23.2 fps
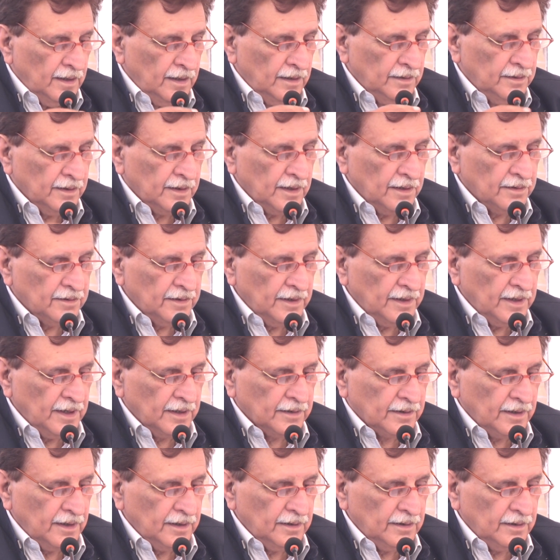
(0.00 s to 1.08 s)
the Country
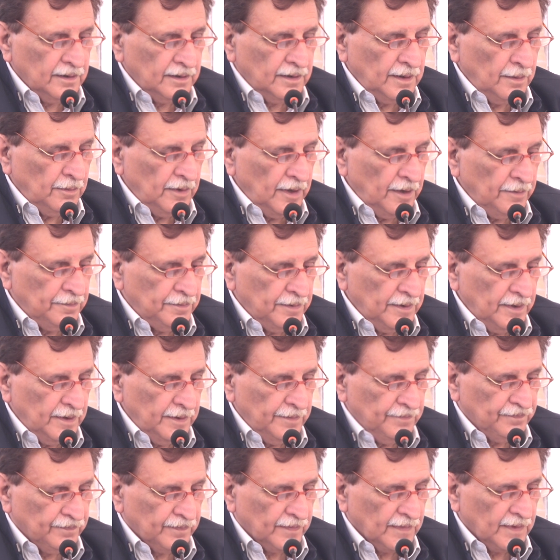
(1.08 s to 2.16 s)
Director WFP,
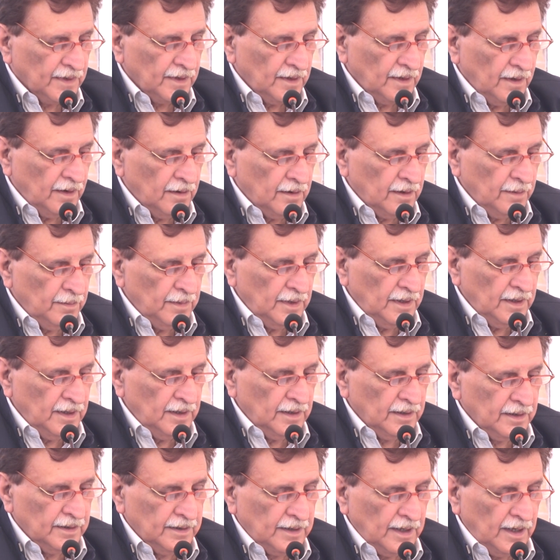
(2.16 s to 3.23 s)
Honorable
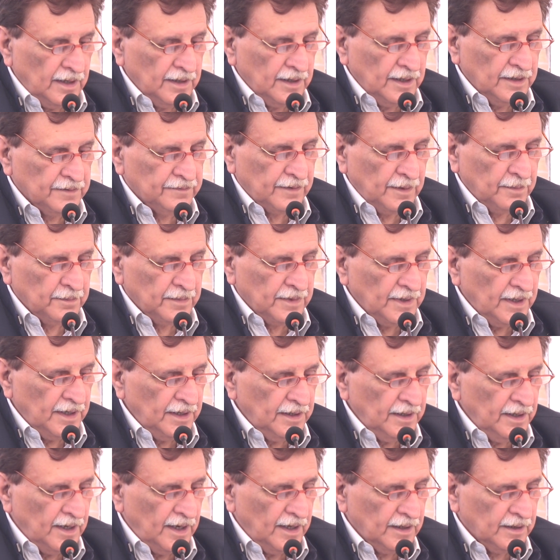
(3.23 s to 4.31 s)
Delegates from
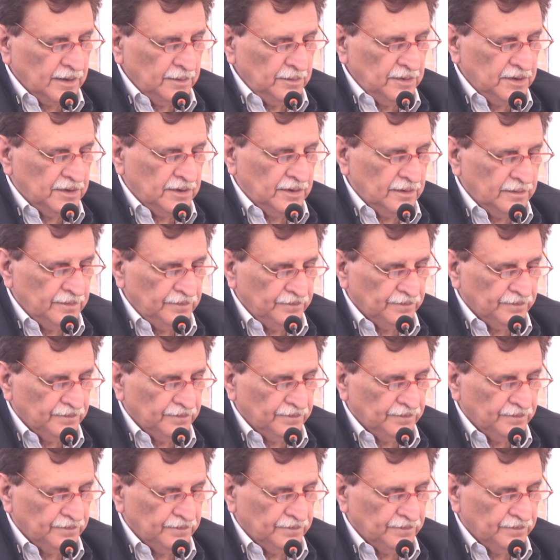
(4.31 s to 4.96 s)
Canadian High Commission,